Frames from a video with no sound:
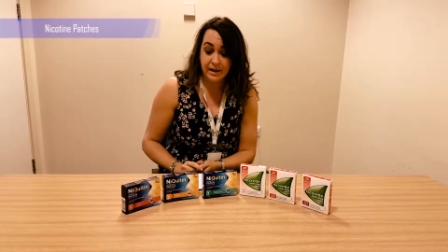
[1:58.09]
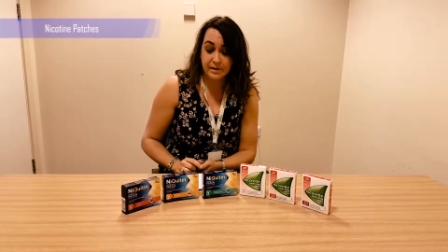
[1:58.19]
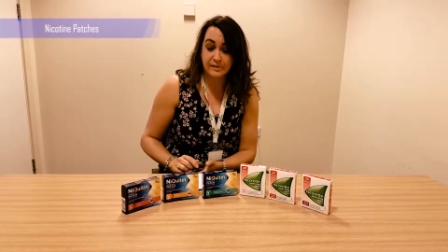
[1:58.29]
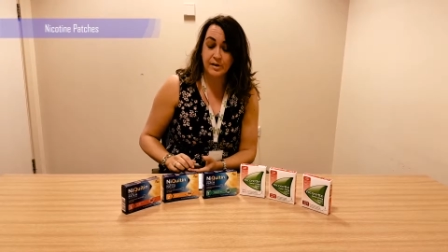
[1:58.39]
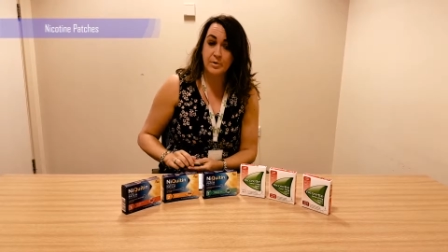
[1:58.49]

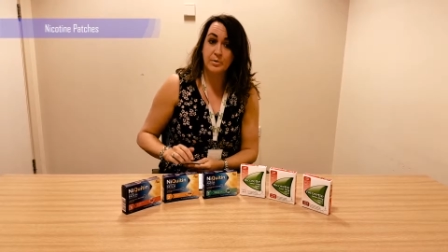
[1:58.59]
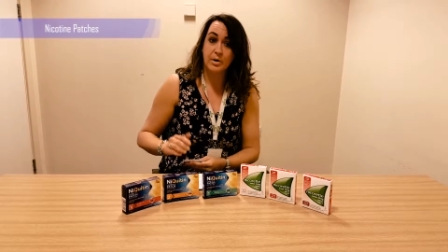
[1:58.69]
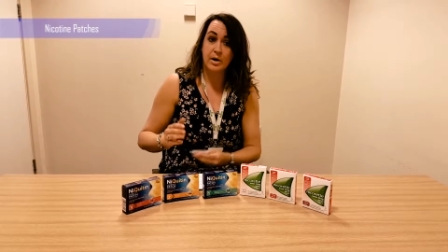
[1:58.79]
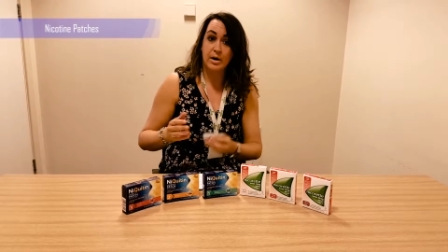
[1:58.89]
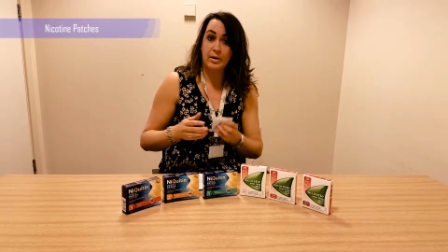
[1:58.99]
So
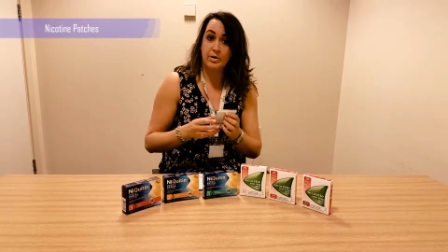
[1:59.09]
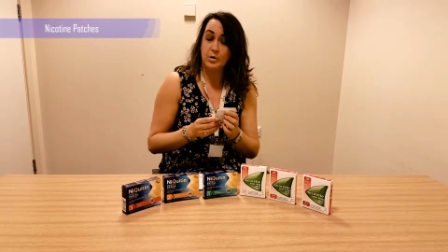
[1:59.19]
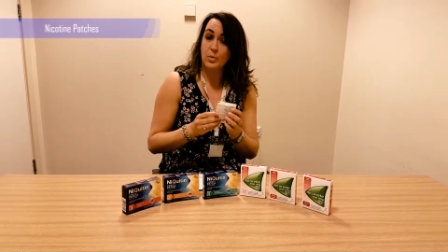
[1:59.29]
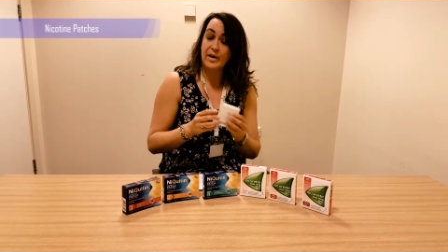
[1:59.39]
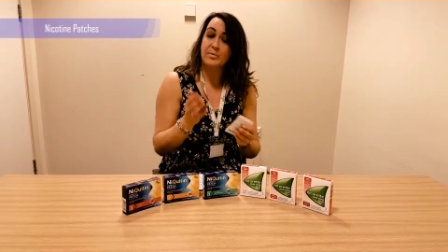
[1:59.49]

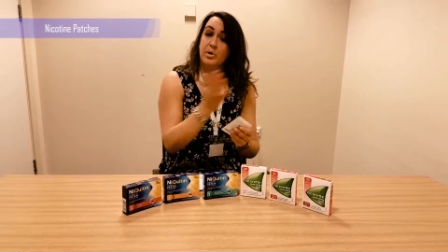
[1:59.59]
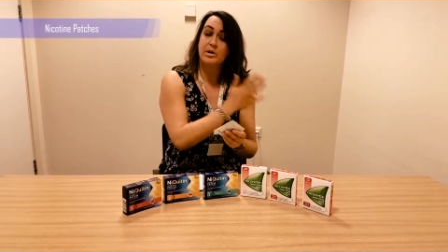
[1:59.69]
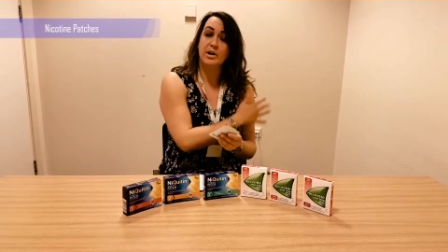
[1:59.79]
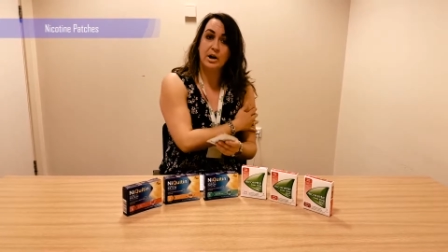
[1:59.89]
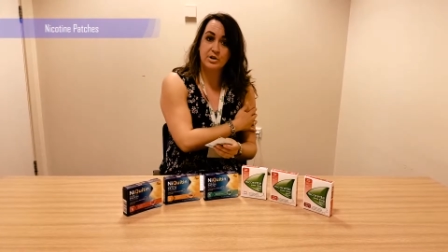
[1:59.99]
you wear them
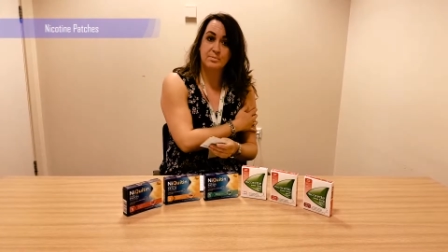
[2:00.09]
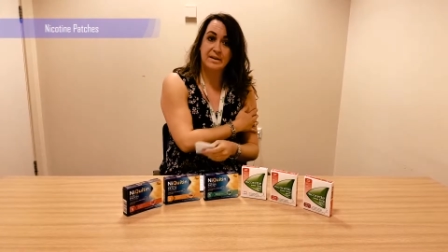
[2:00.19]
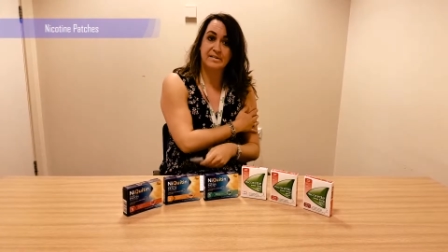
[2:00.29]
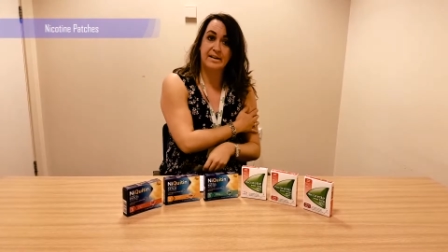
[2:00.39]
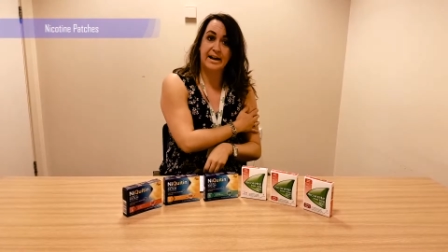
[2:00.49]
on large
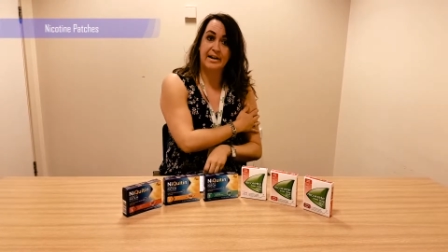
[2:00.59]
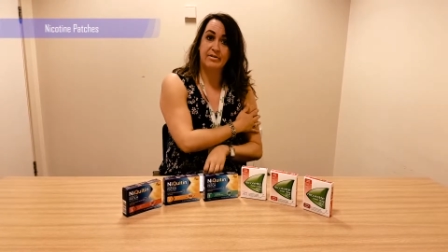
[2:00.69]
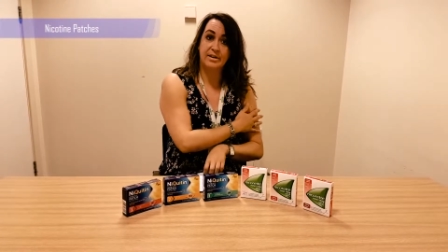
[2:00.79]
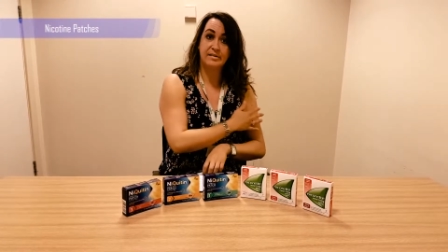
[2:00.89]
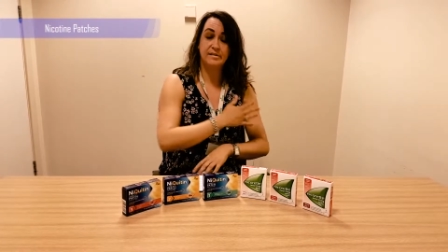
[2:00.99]
muscle
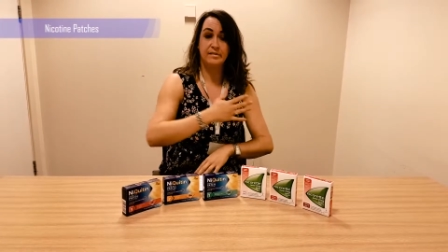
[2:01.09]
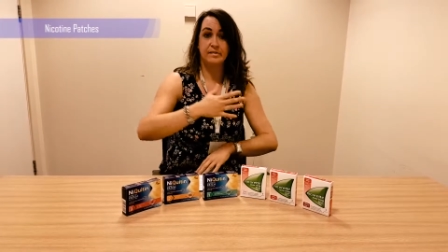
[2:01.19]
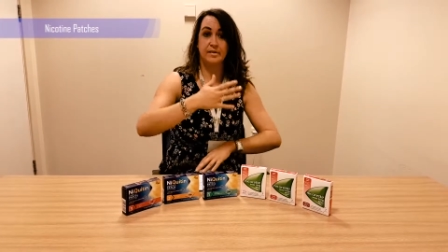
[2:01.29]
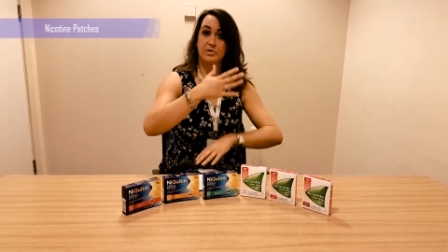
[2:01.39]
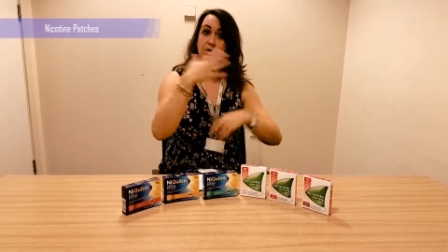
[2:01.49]
areas,
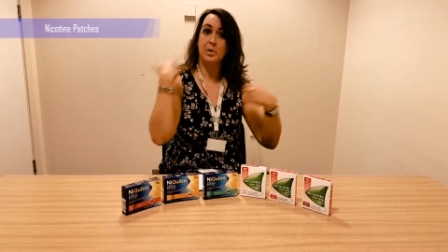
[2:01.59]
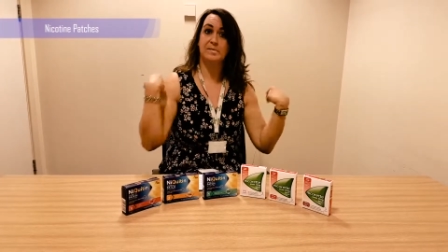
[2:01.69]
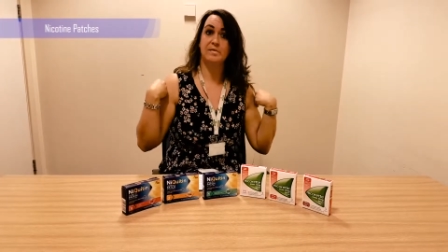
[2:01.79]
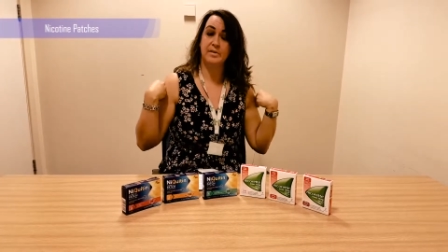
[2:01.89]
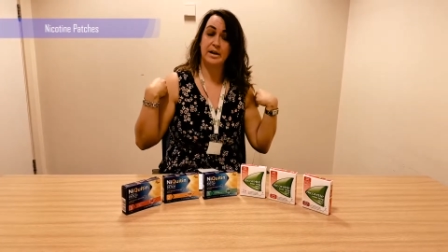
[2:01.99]
so
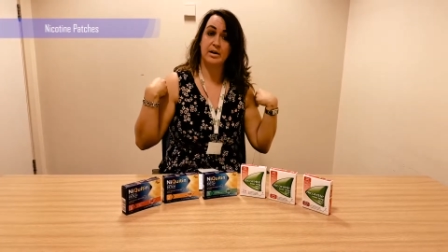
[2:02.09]
tops of the